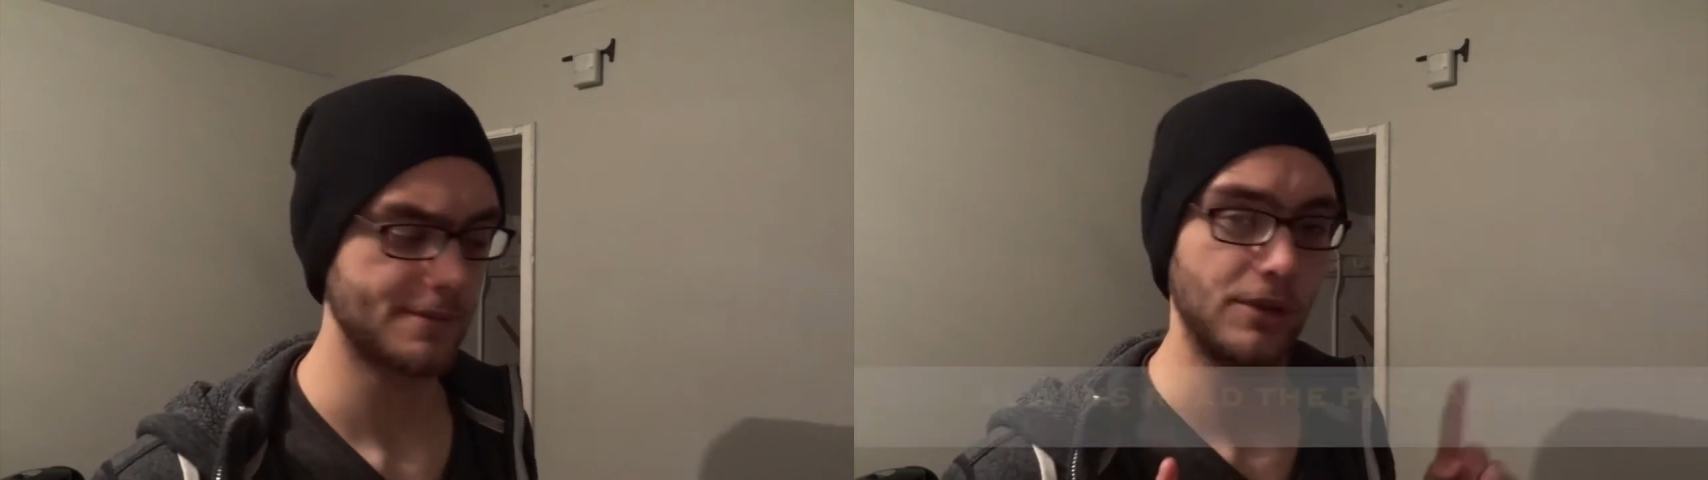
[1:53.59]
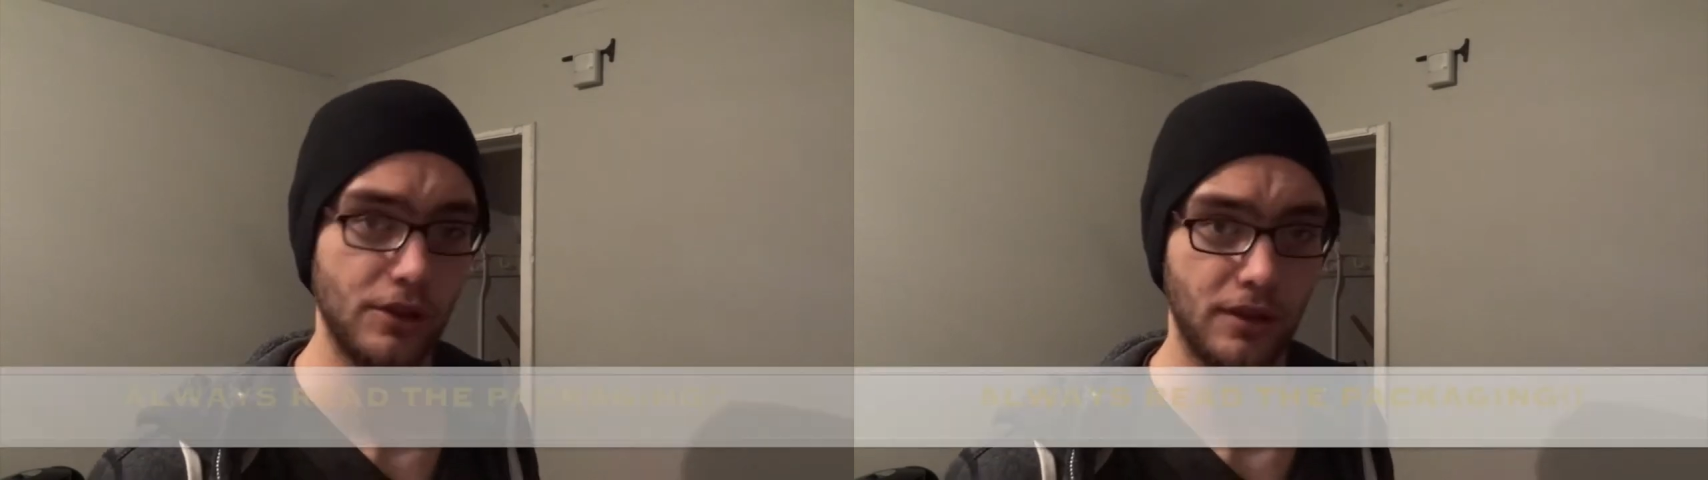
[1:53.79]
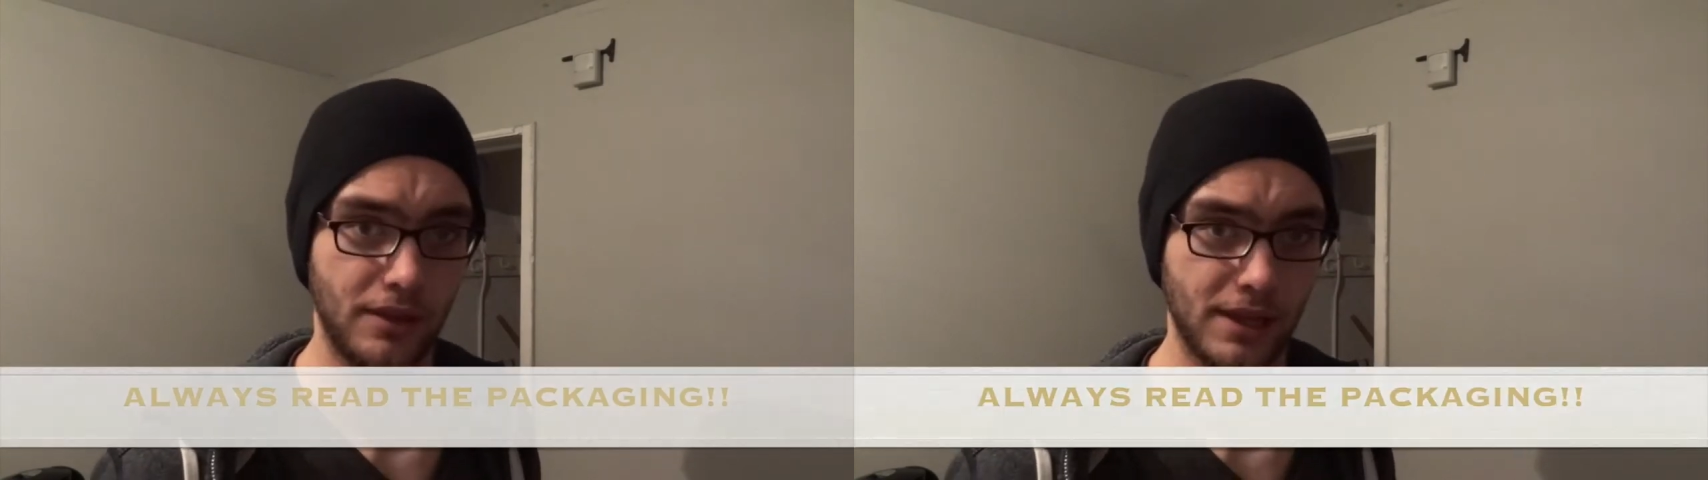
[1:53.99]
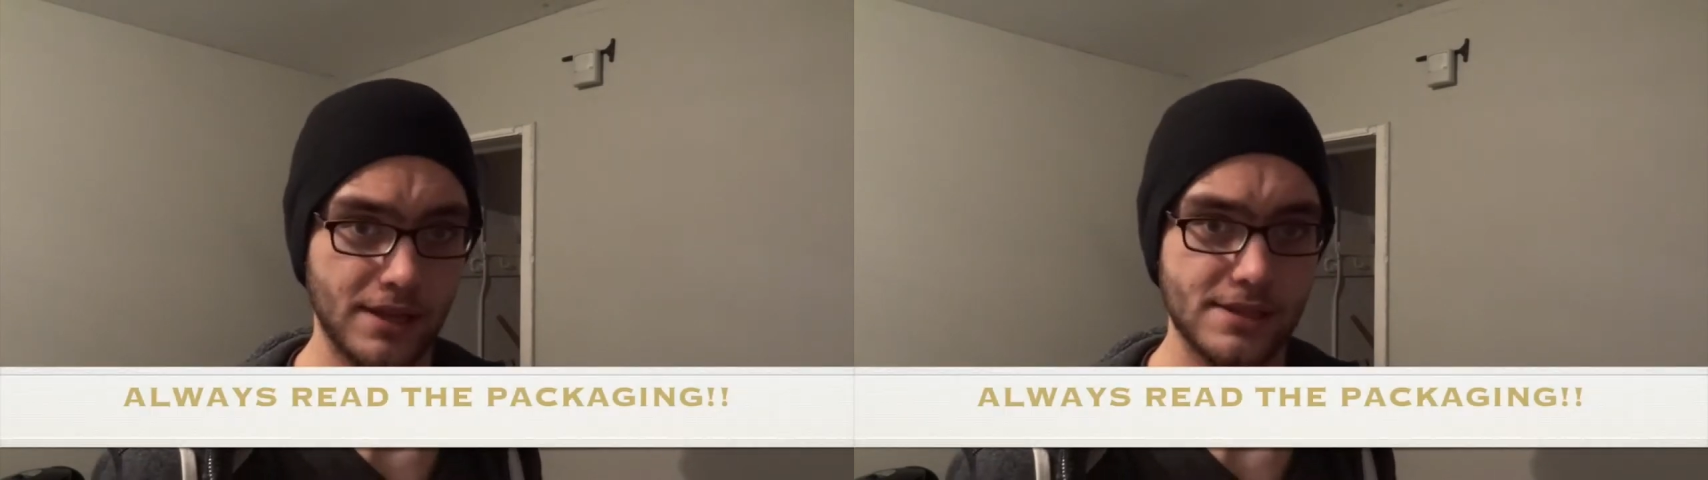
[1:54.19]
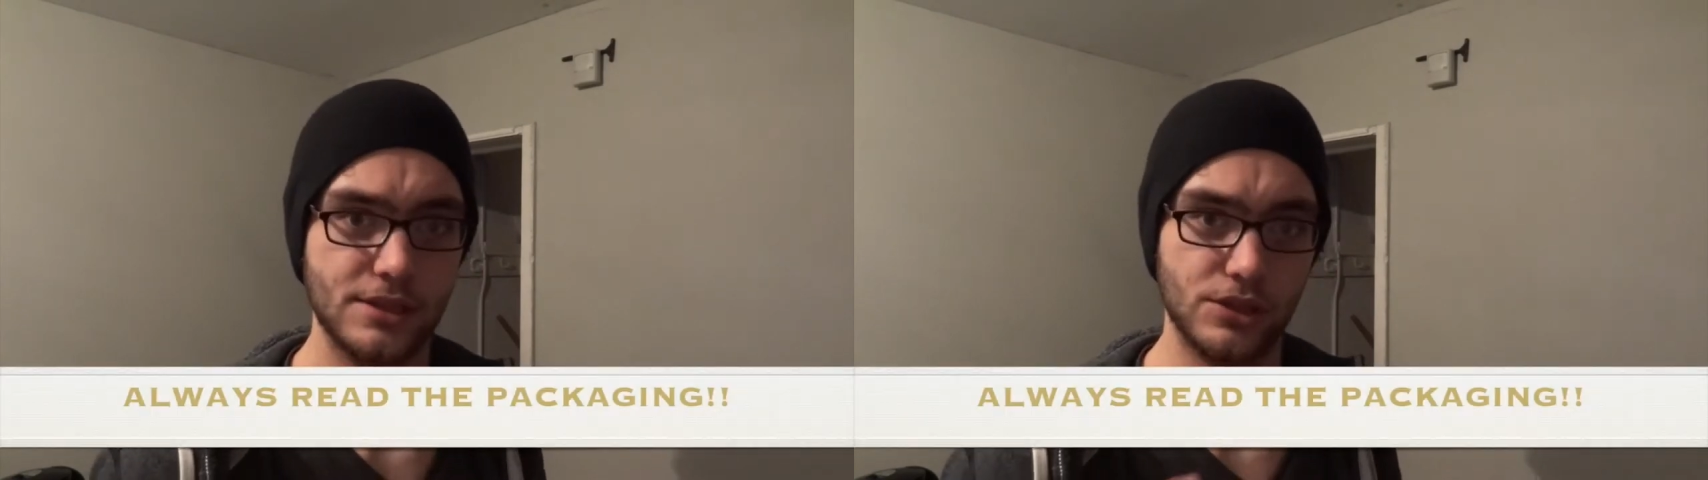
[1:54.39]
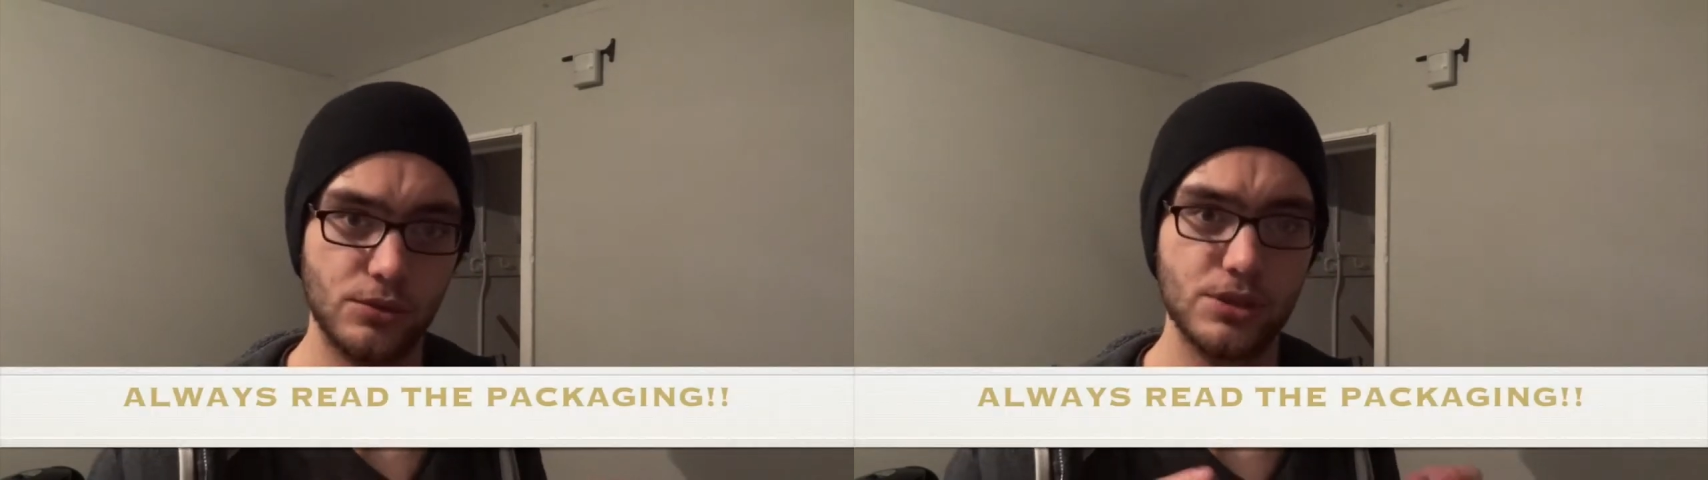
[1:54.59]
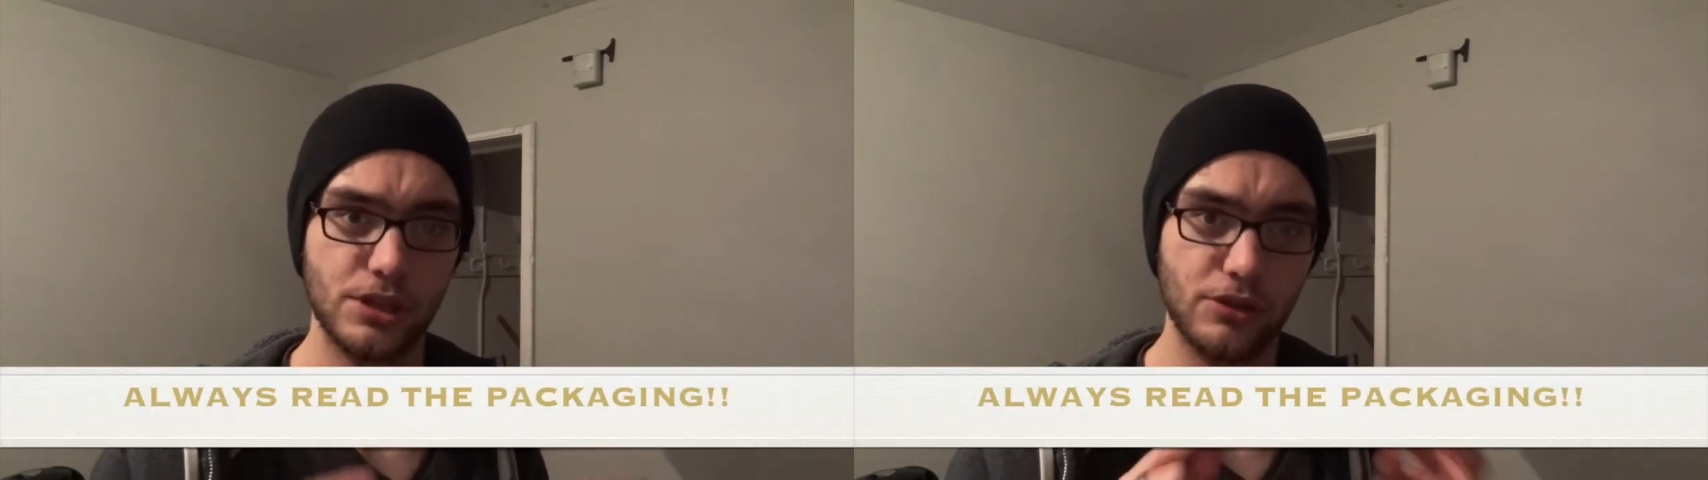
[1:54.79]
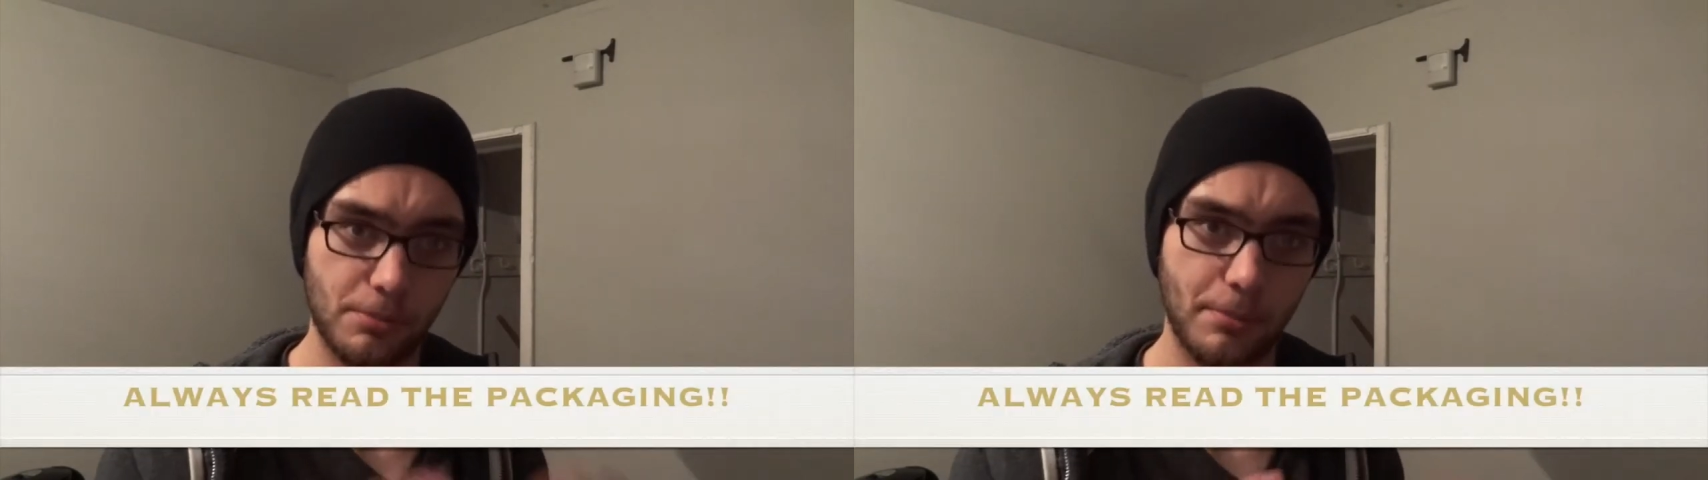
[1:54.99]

But the other thing is, usually on the